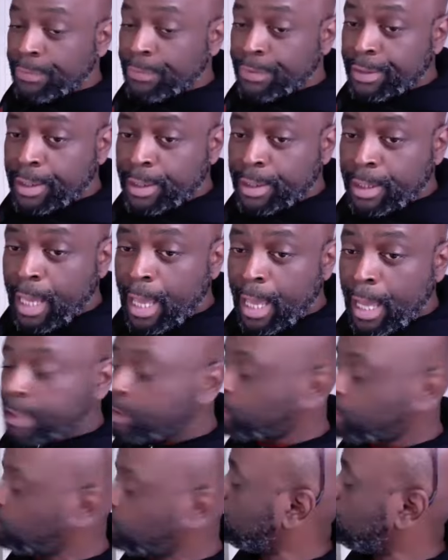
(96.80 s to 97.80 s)
the
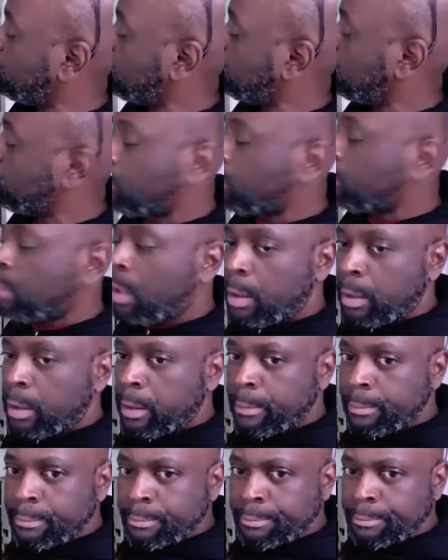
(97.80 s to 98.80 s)
actual
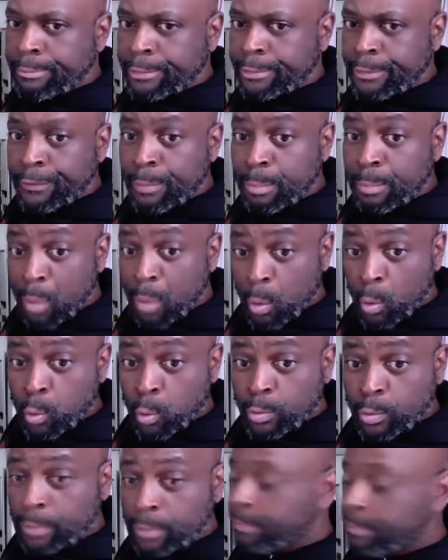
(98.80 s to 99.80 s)
different
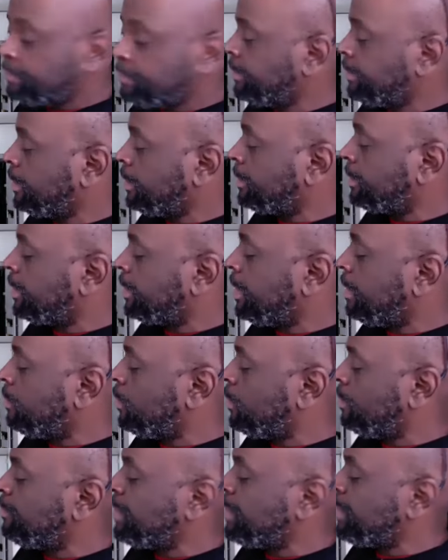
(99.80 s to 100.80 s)
modes of the
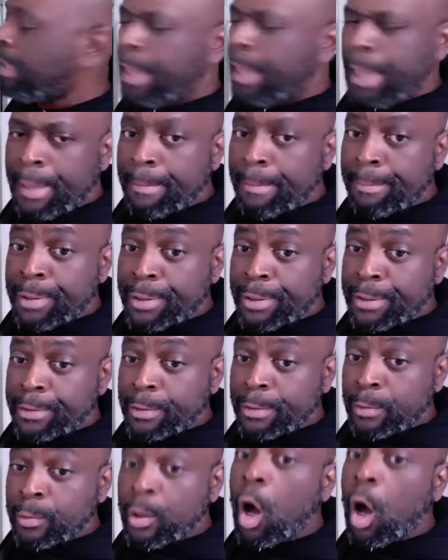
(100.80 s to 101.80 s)
camera and put it
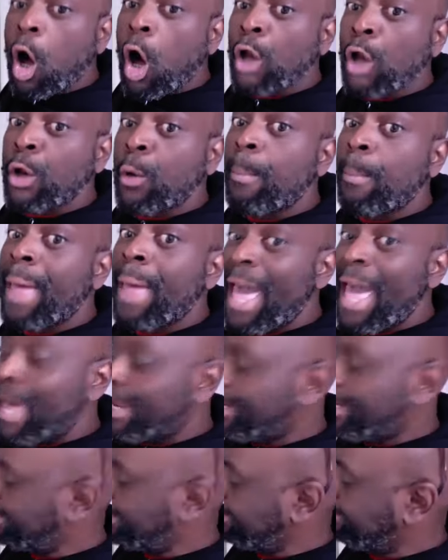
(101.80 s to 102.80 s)
on
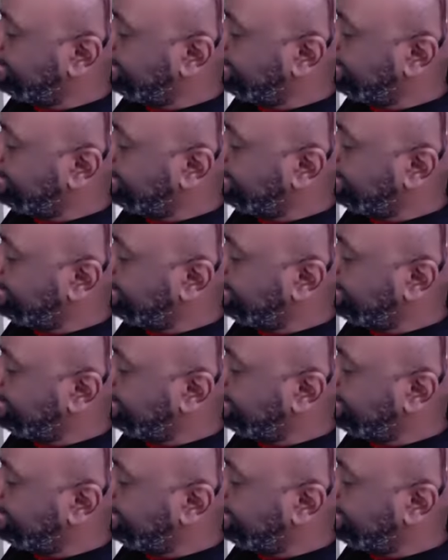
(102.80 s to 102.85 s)
automatic.